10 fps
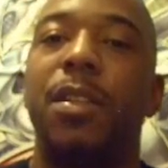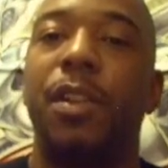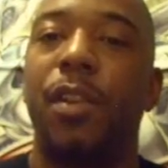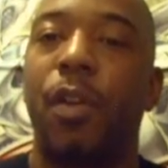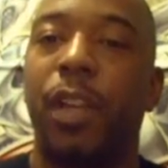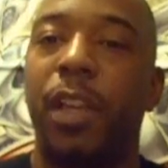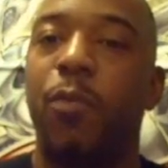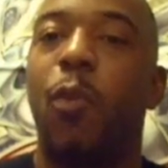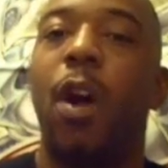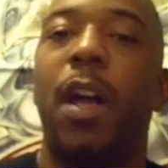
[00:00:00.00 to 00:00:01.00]
you can only
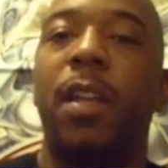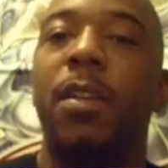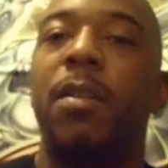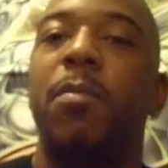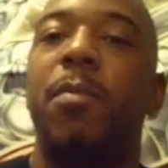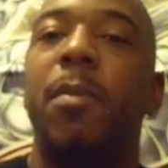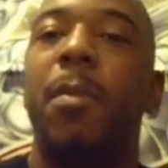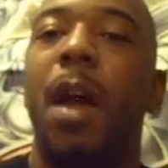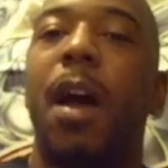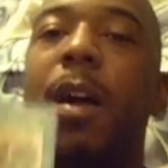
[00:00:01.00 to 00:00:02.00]
get 1,
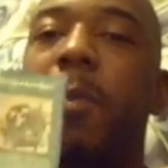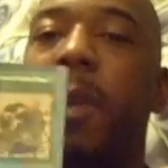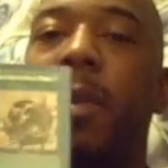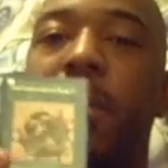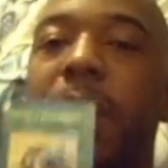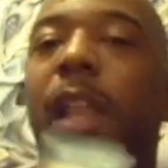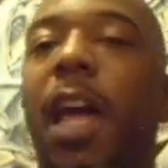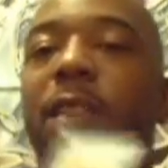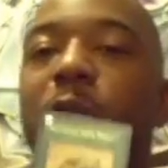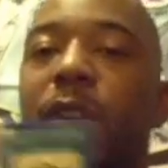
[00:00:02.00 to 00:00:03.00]
and it'd be the
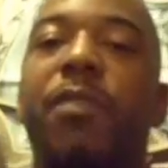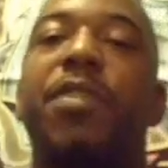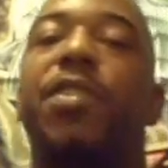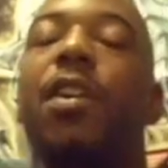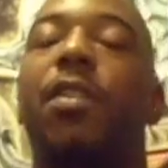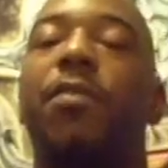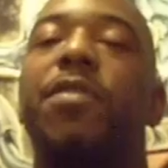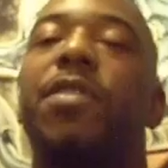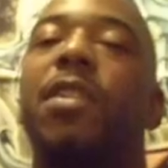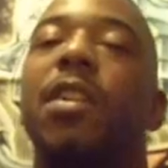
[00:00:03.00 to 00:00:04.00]
last one that
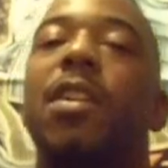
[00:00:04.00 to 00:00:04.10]
resolves.